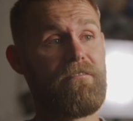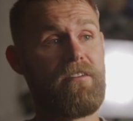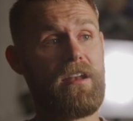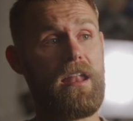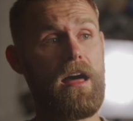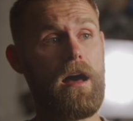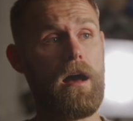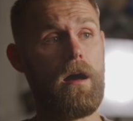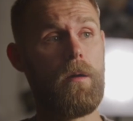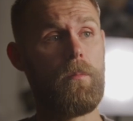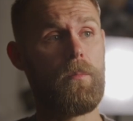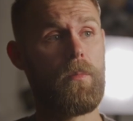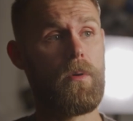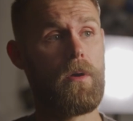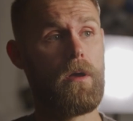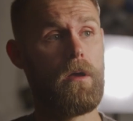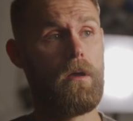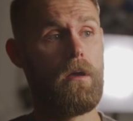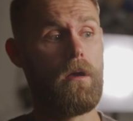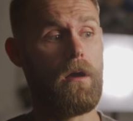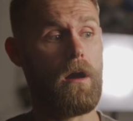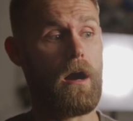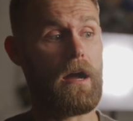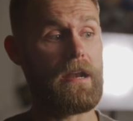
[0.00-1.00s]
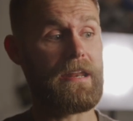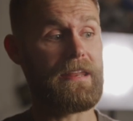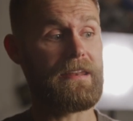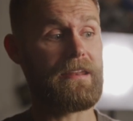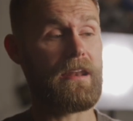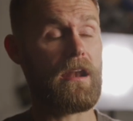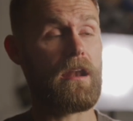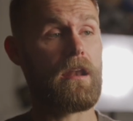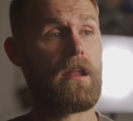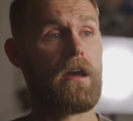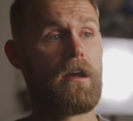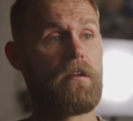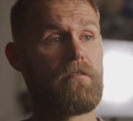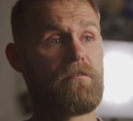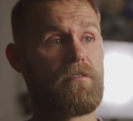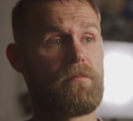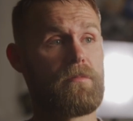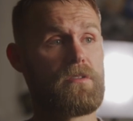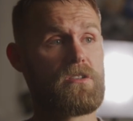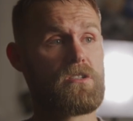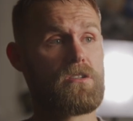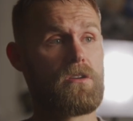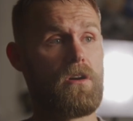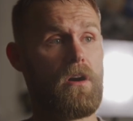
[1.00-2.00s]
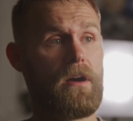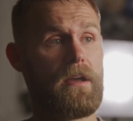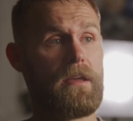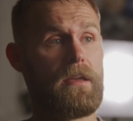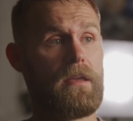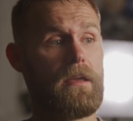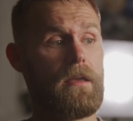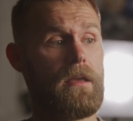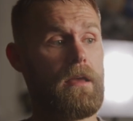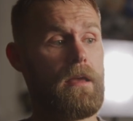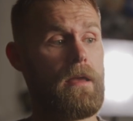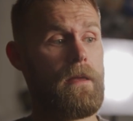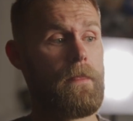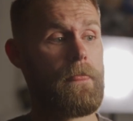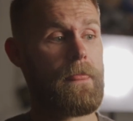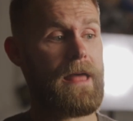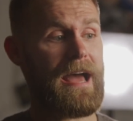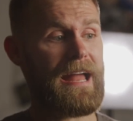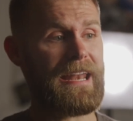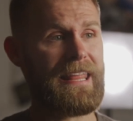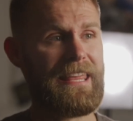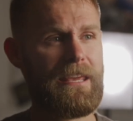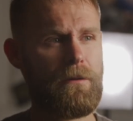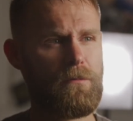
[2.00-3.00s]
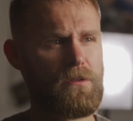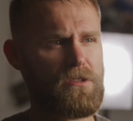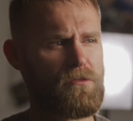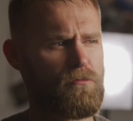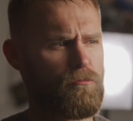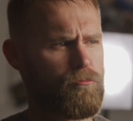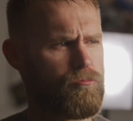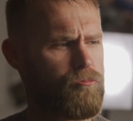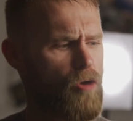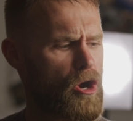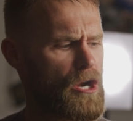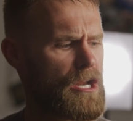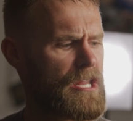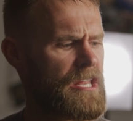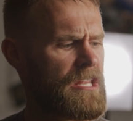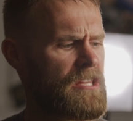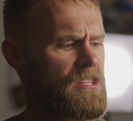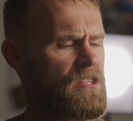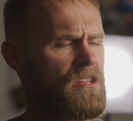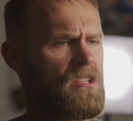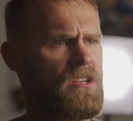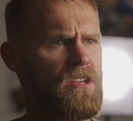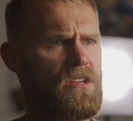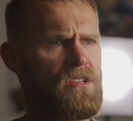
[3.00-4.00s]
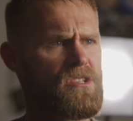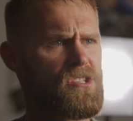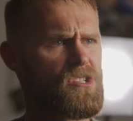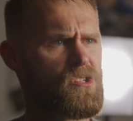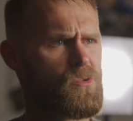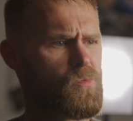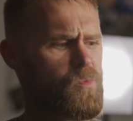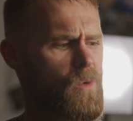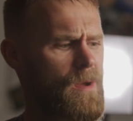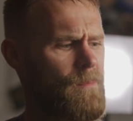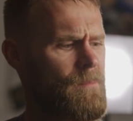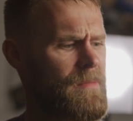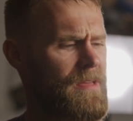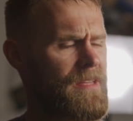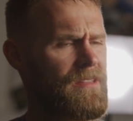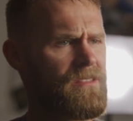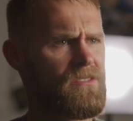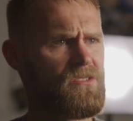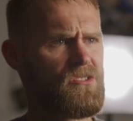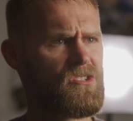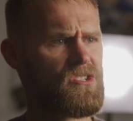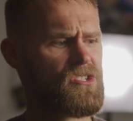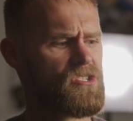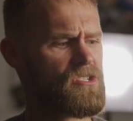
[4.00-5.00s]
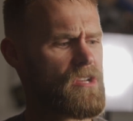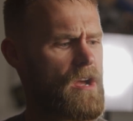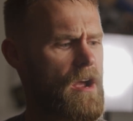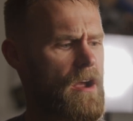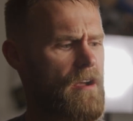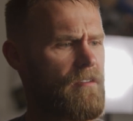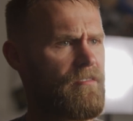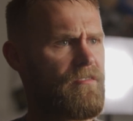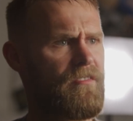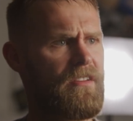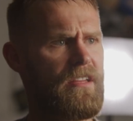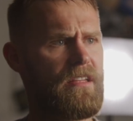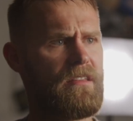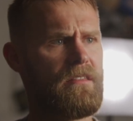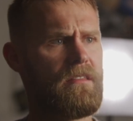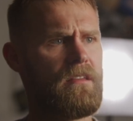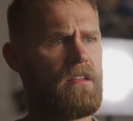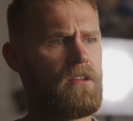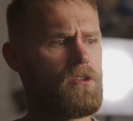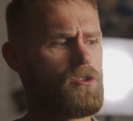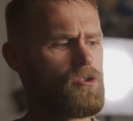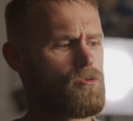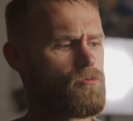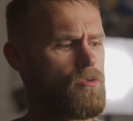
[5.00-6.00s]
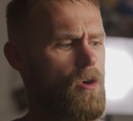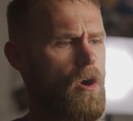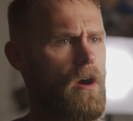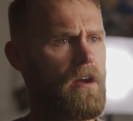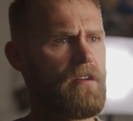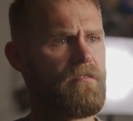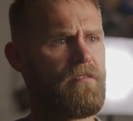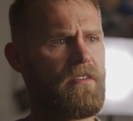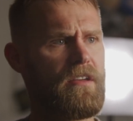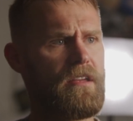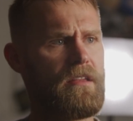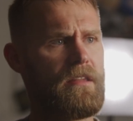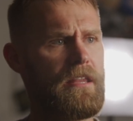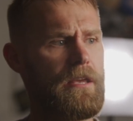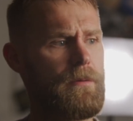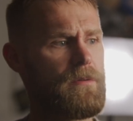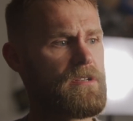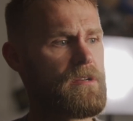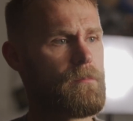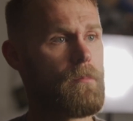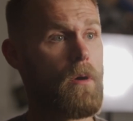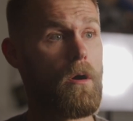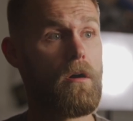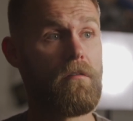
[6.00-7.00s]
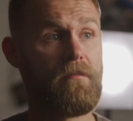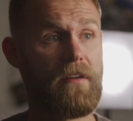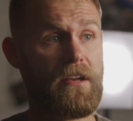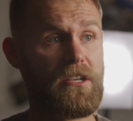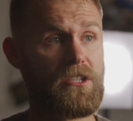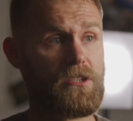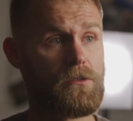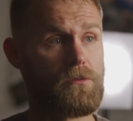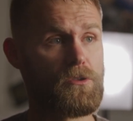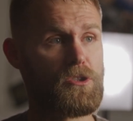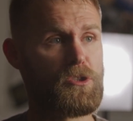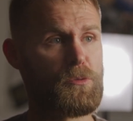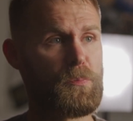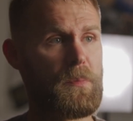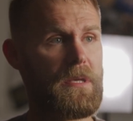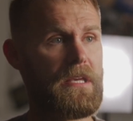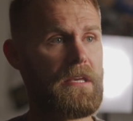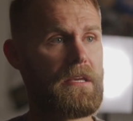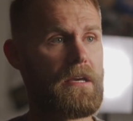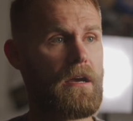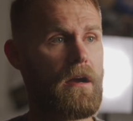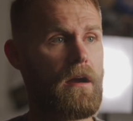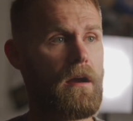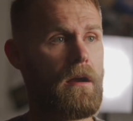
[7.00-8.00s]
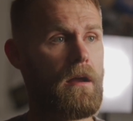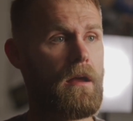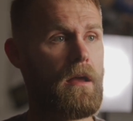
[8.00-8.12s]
up, I needed to learn from this guy. And he was running, swimming, surfing, driving. He was a motivational speaker.